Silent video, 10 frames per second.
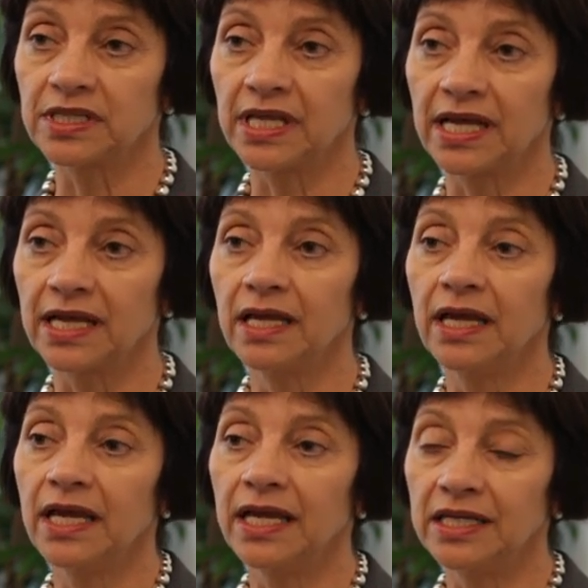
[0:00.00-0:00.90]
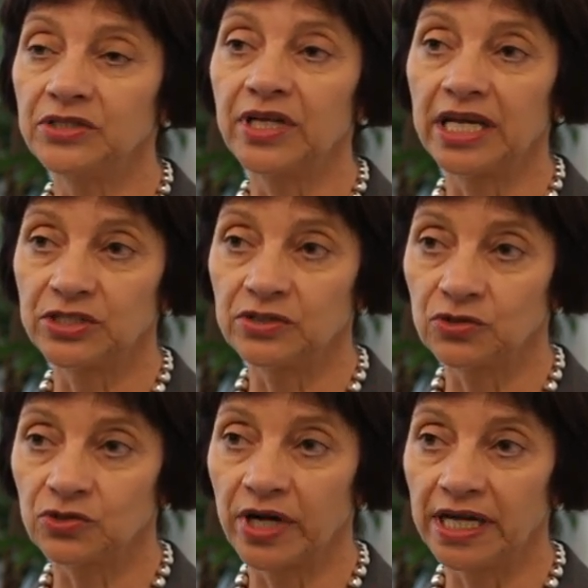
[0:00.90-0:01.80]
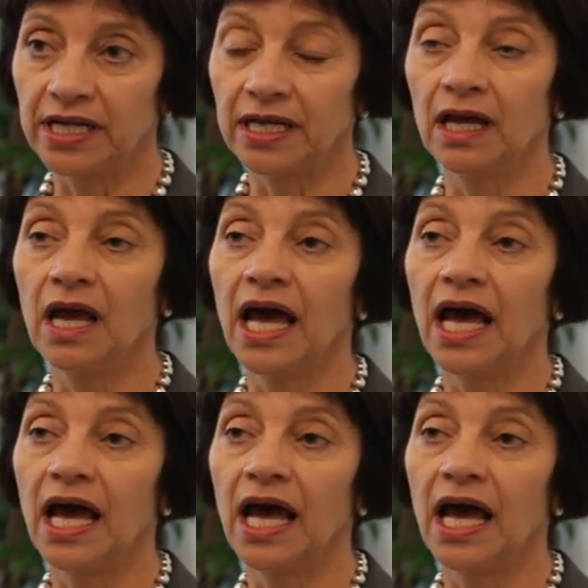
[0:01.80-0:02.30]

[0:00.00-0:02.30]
there in education and training.